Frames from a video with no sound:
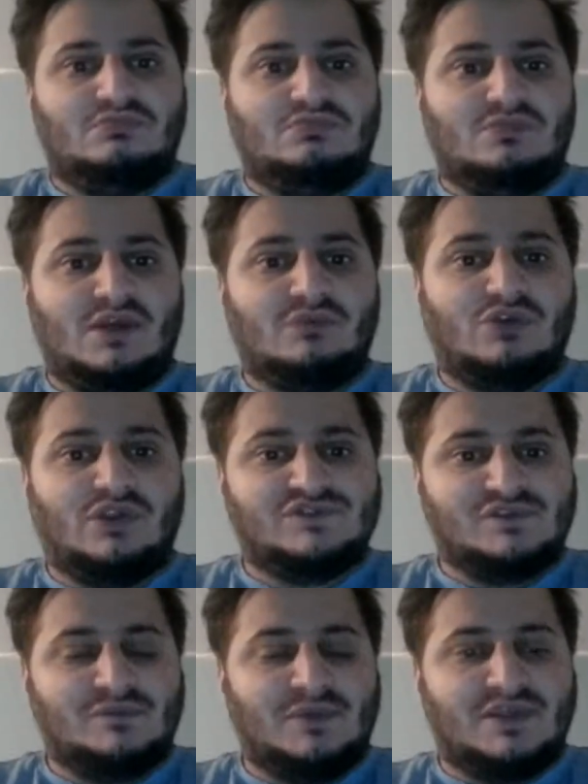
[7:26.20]
I'm going to have
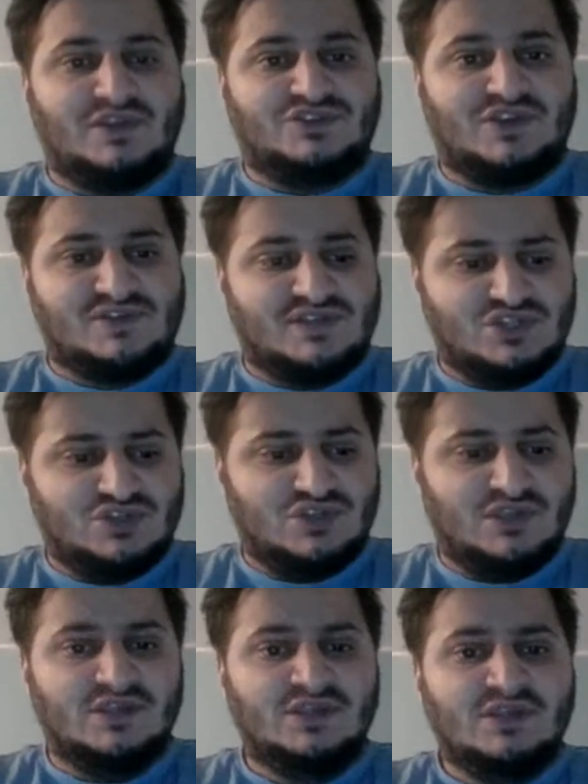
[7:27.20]
to make a transition
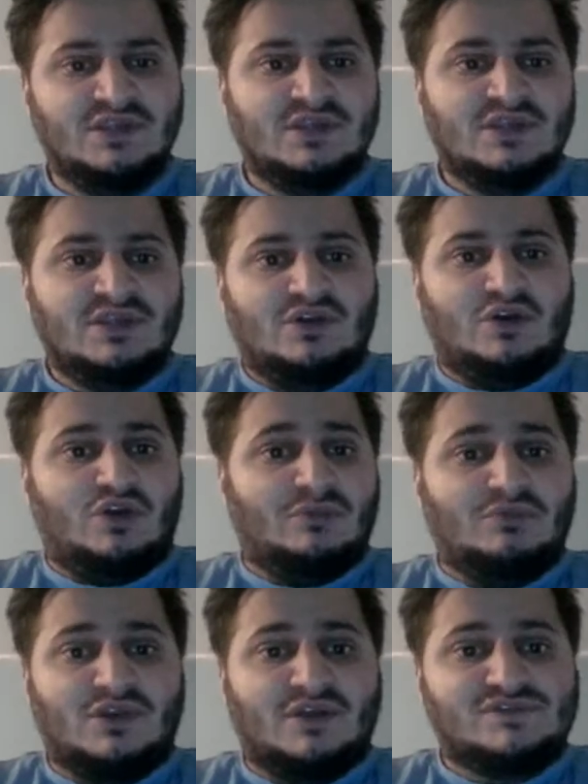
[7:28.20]
here, or I'm
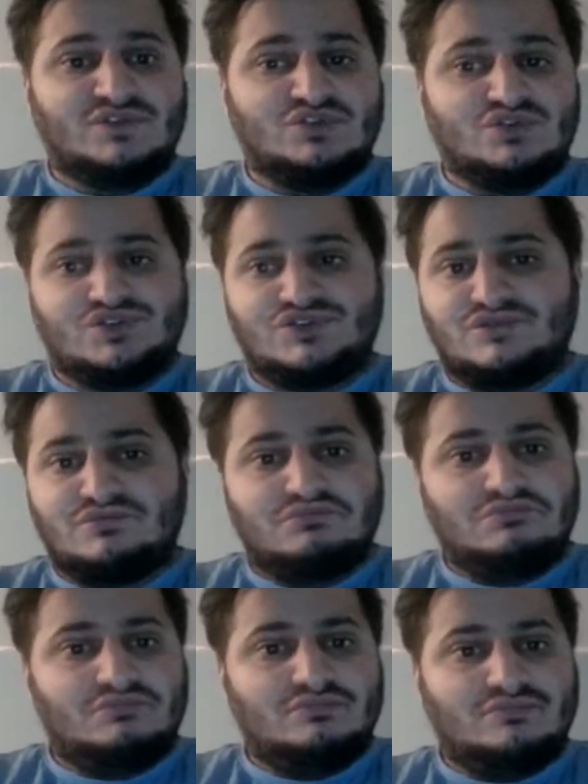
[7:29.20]
going to have to just
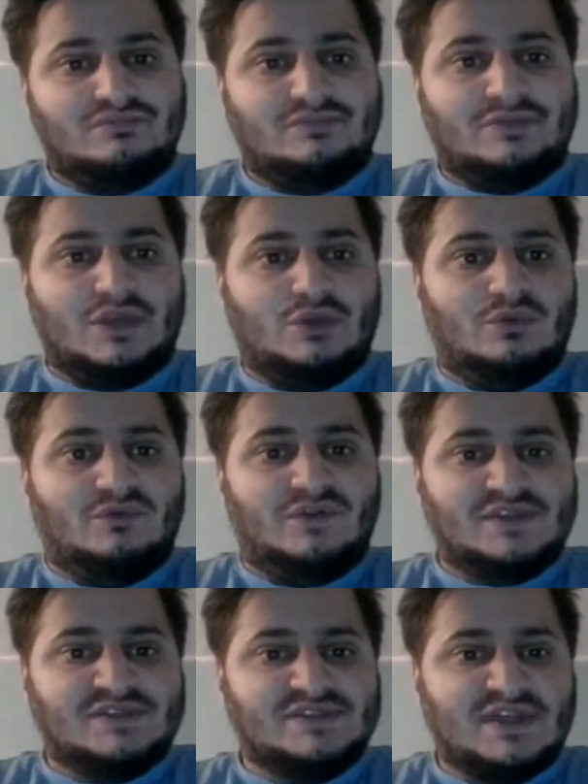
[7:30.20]
deal with it
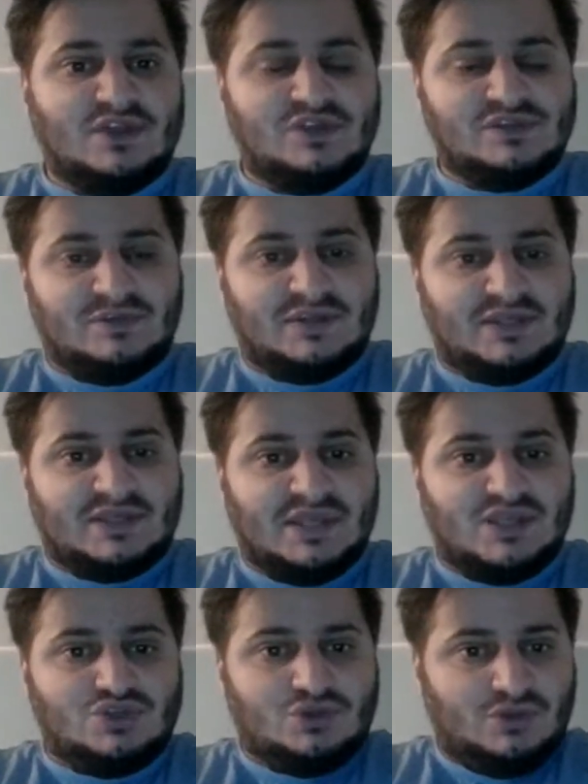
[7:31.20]
and stay on this
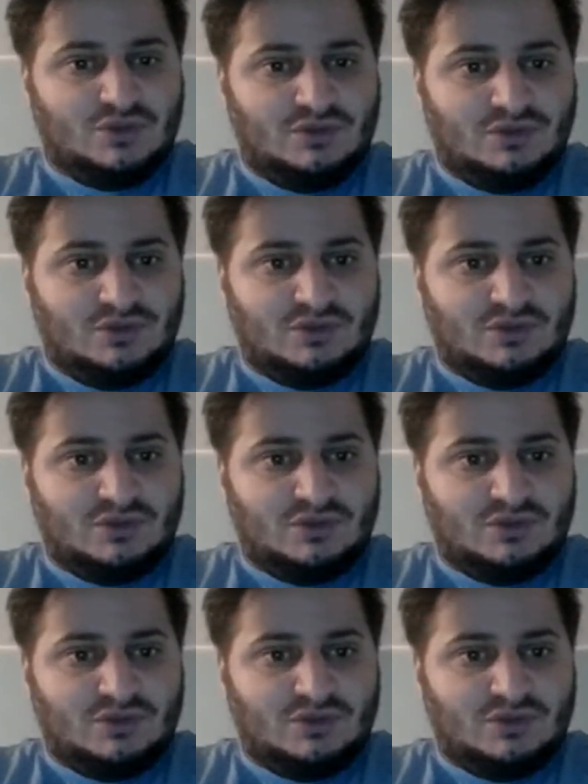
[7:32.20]
medication.